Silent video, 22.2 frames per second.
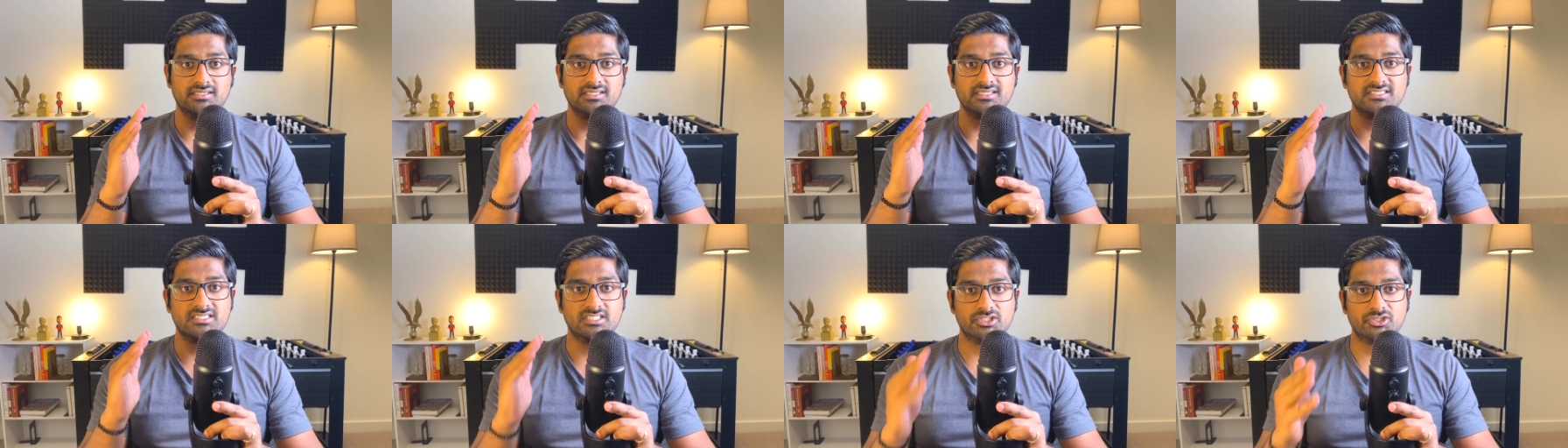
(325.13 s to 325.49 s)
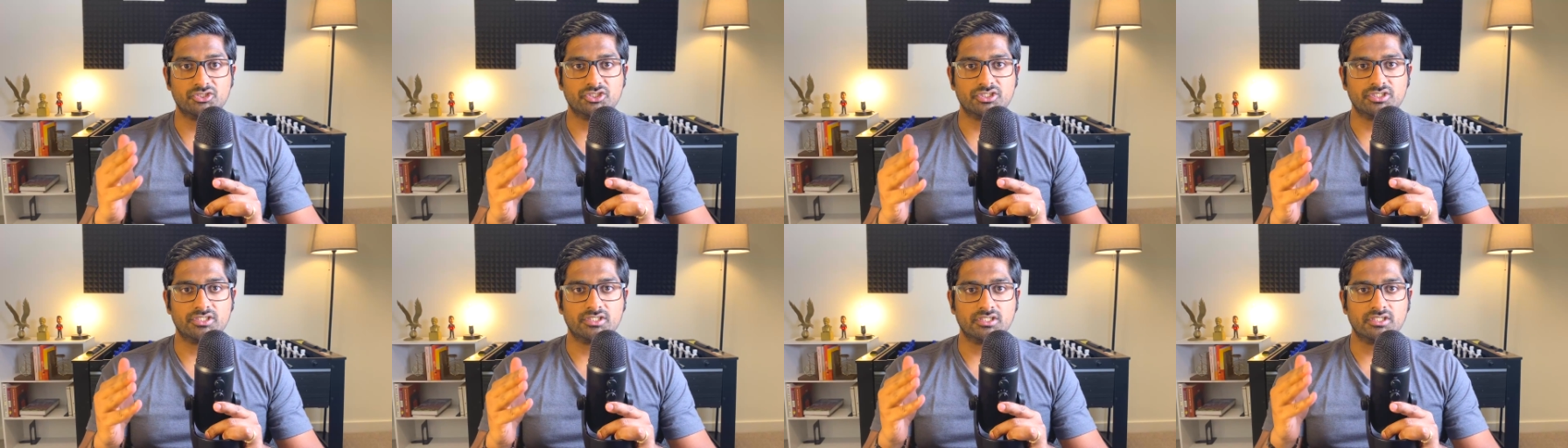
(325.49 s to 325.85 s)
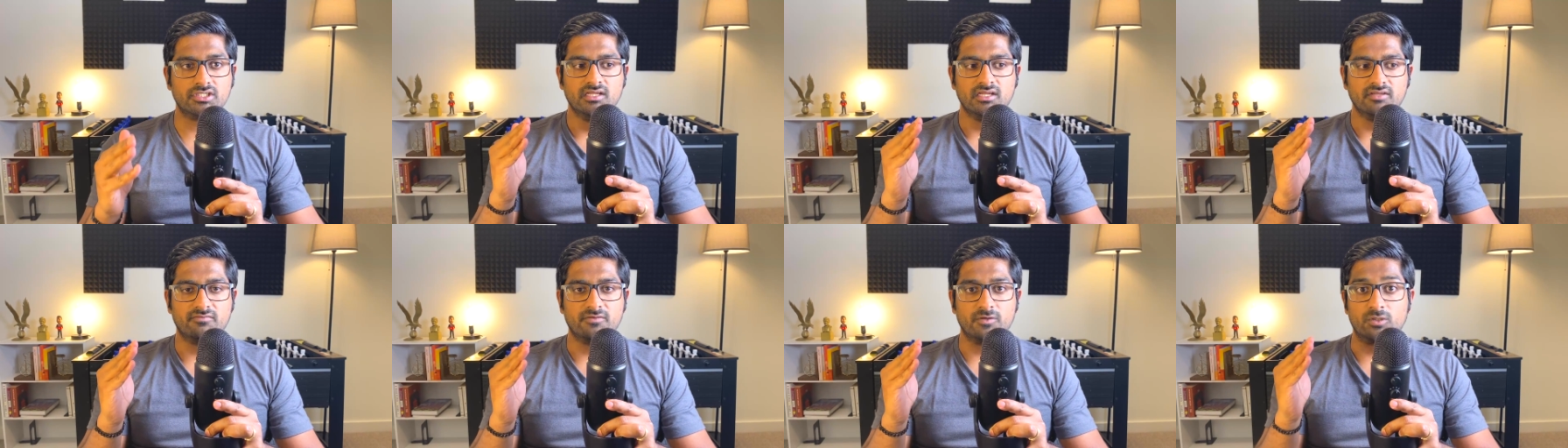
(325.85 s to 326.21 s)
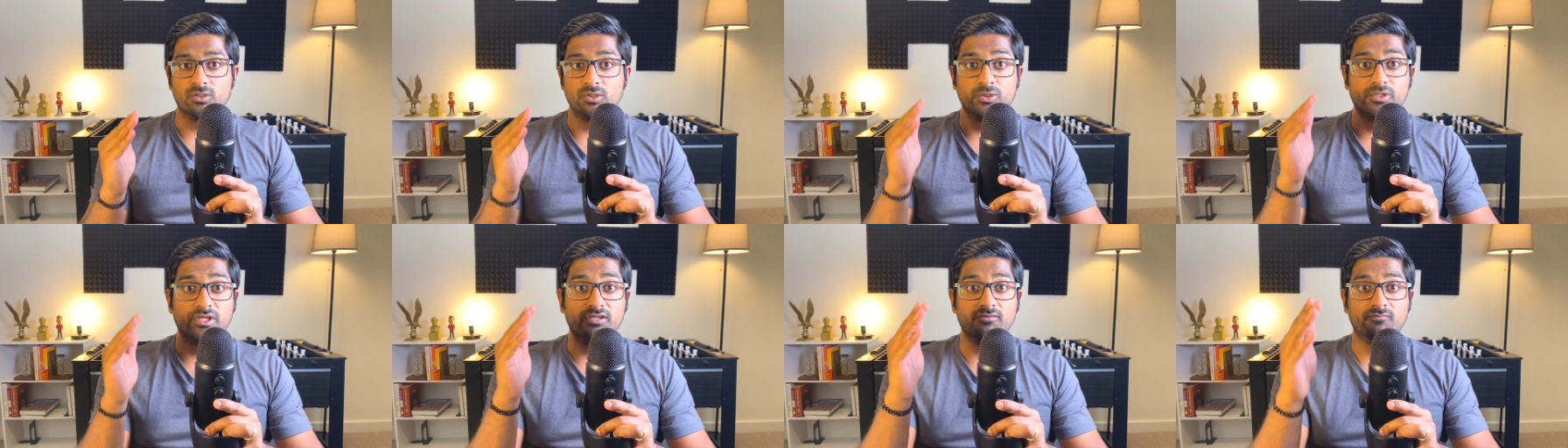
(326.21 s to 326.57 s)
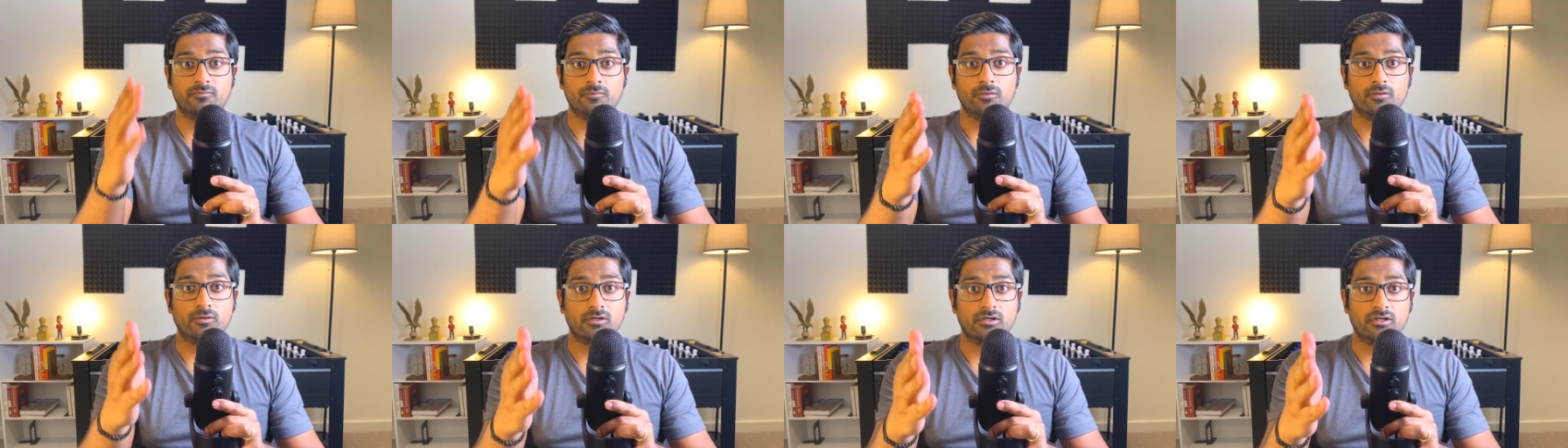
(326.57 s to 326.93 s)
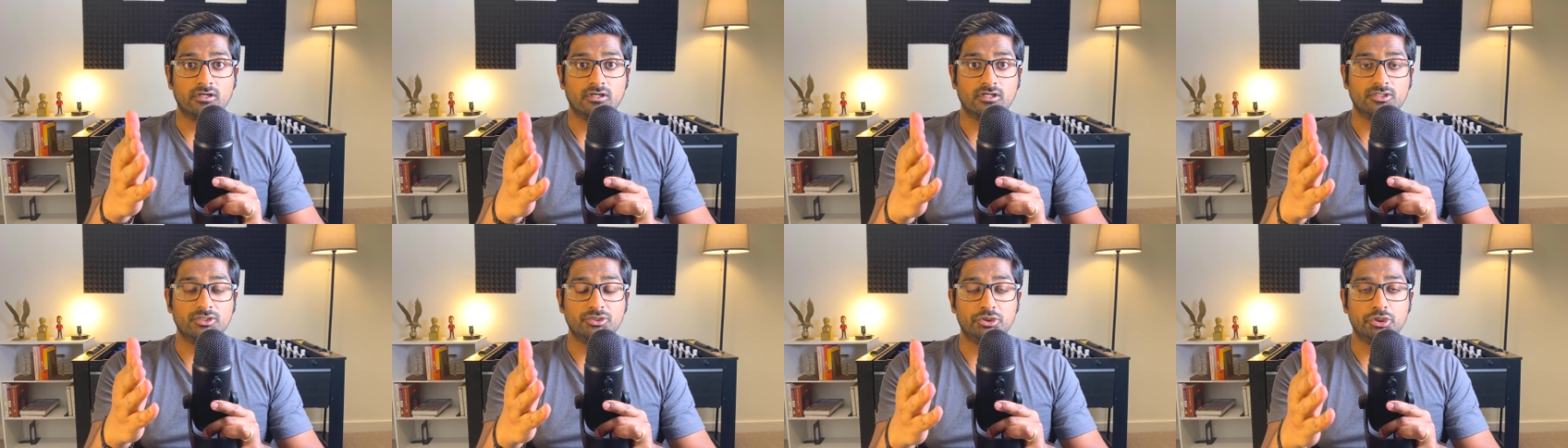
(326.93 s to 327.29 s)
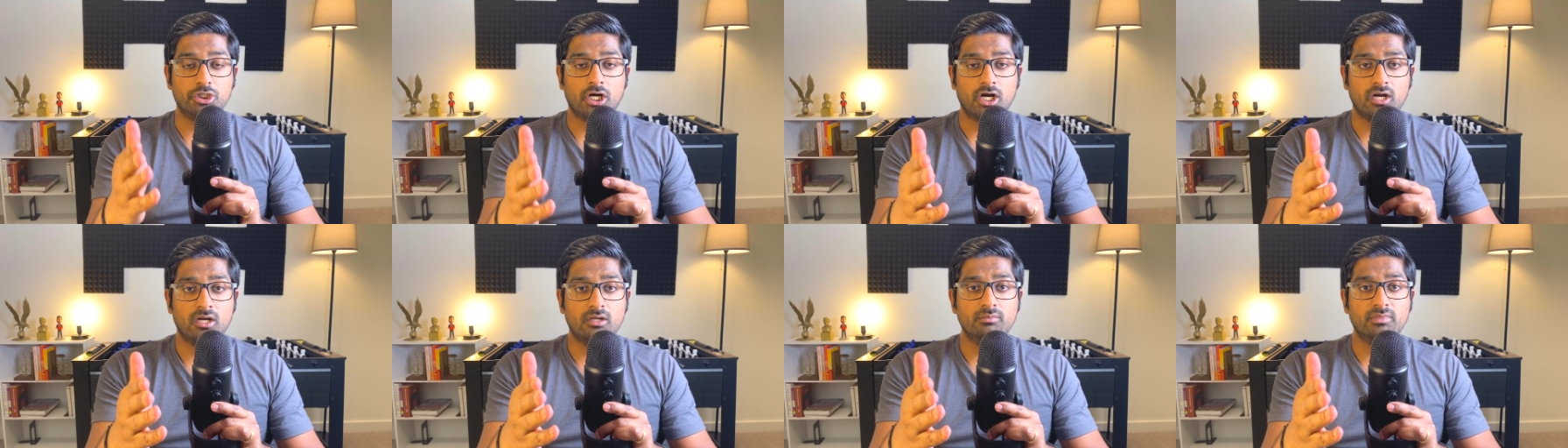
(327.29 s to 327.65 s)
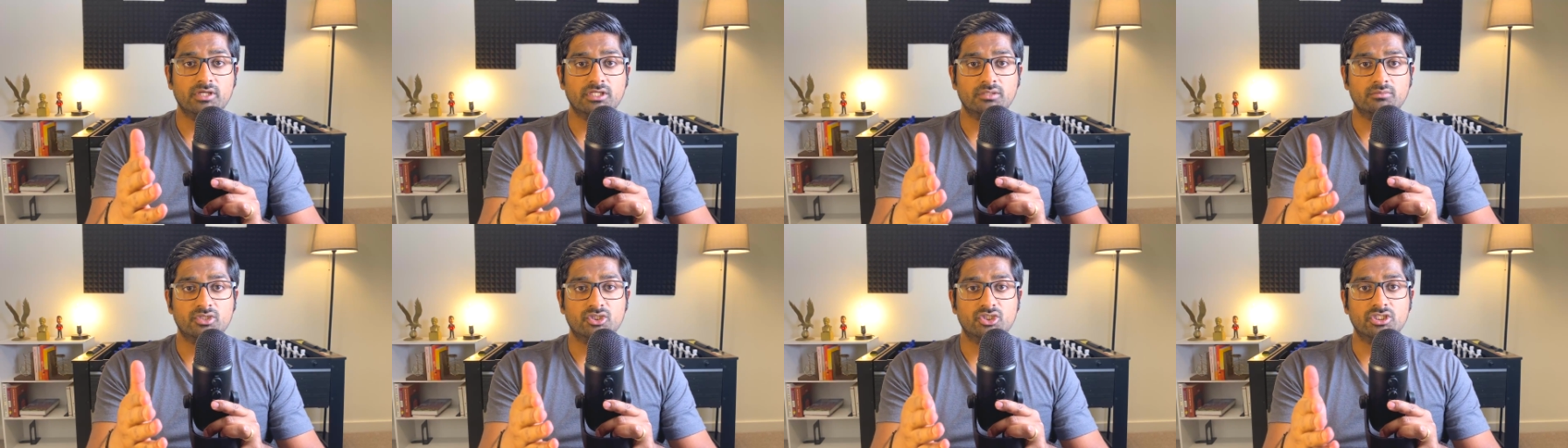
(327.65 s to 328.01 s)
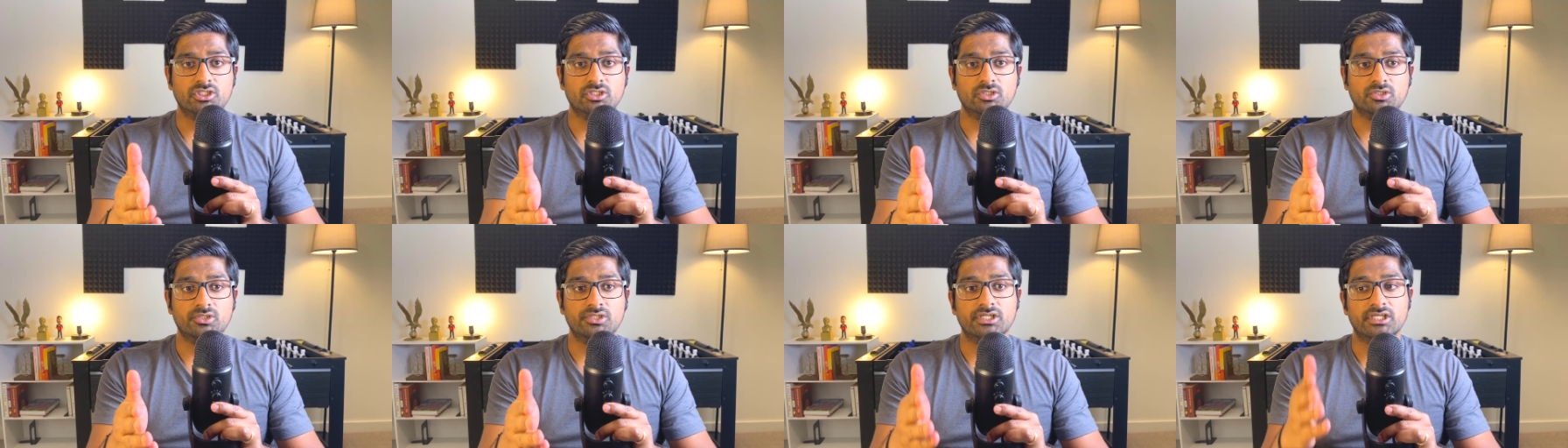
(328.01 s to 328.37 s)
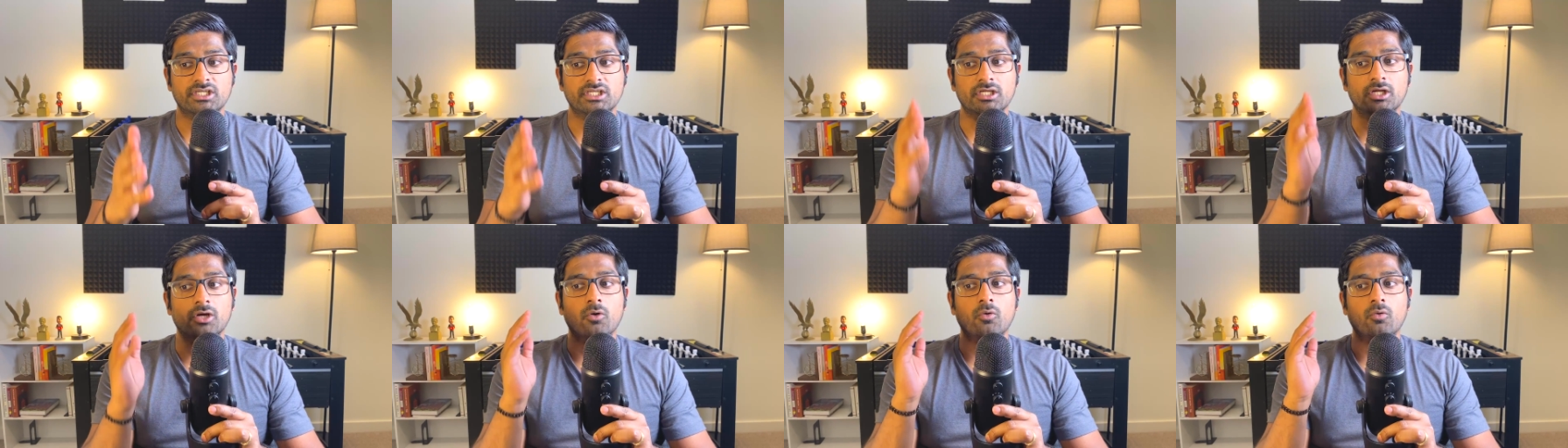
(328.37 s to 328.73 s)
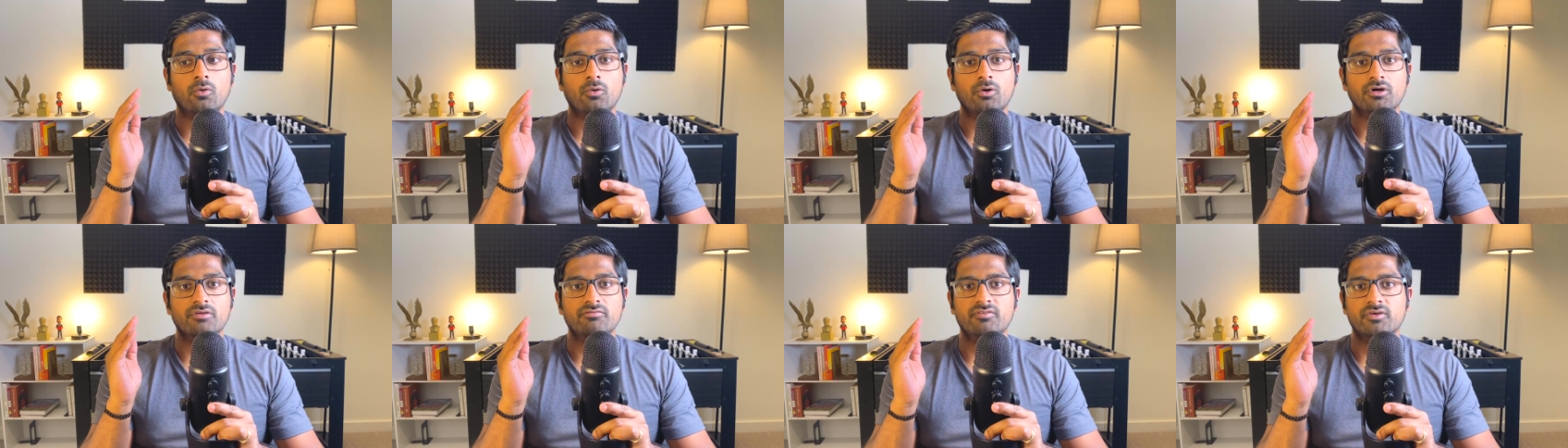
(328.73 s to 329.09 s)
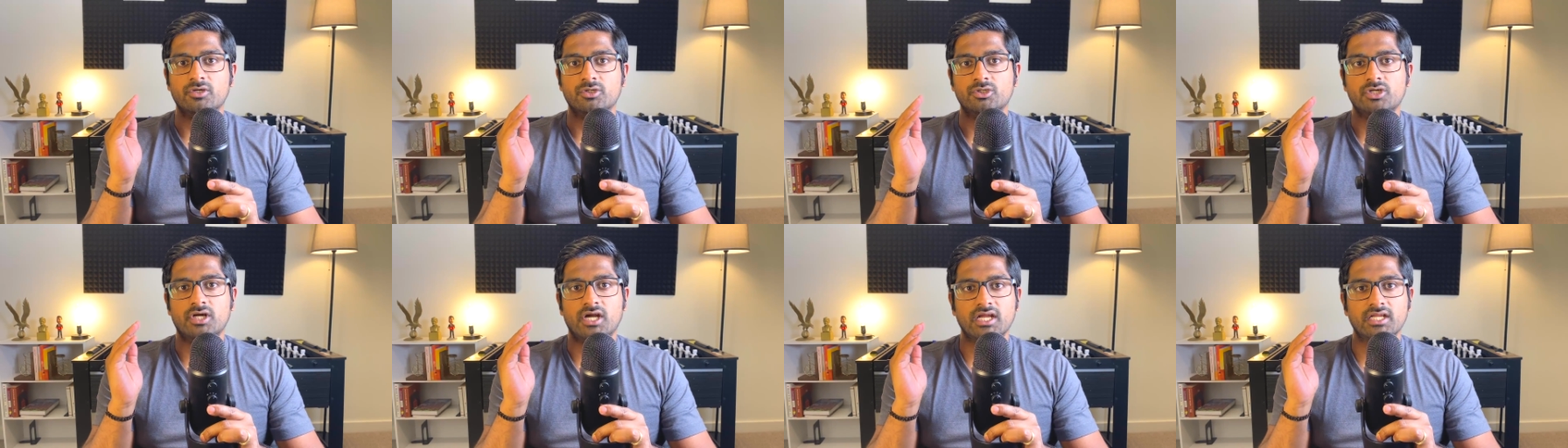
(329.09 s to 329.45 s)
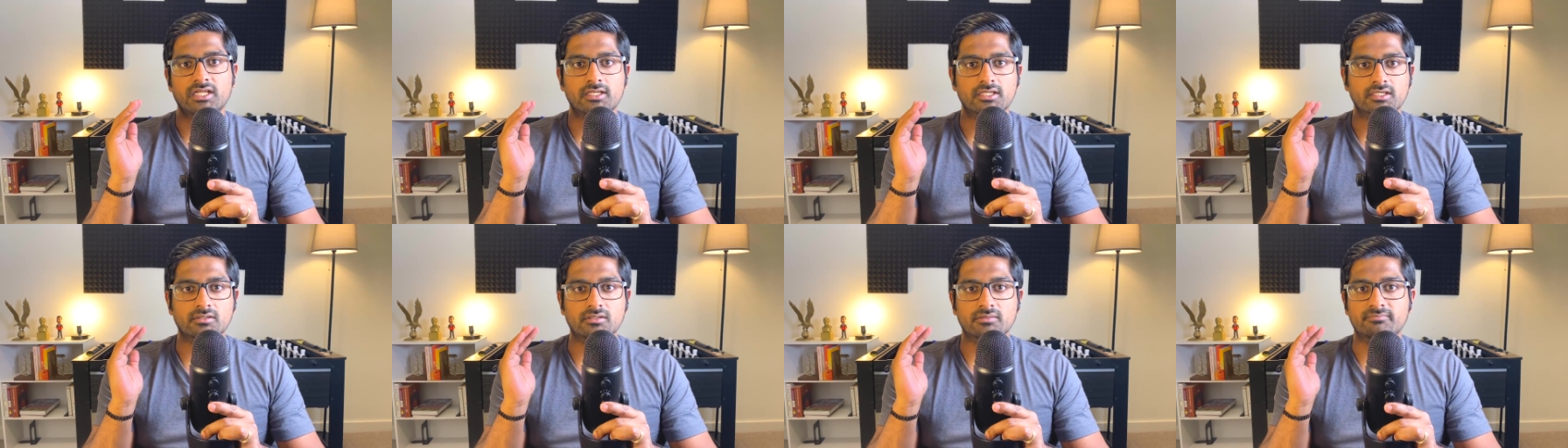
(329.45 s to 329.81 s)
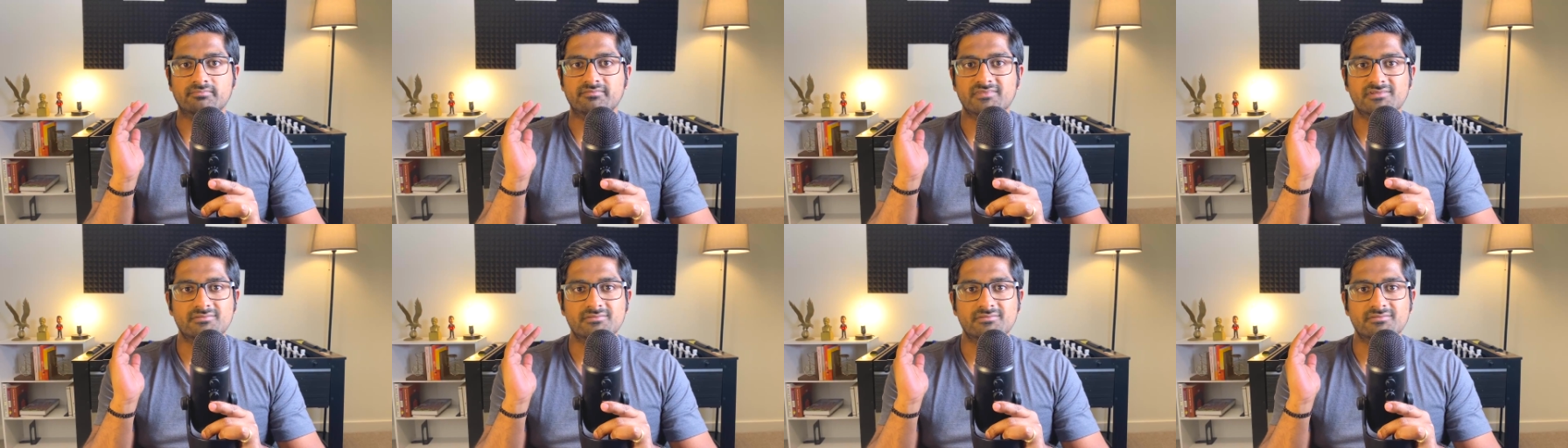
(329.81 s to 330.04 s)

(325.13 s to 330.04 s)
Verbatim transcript: decision if you're looking for a job in machine learning or if you're trying to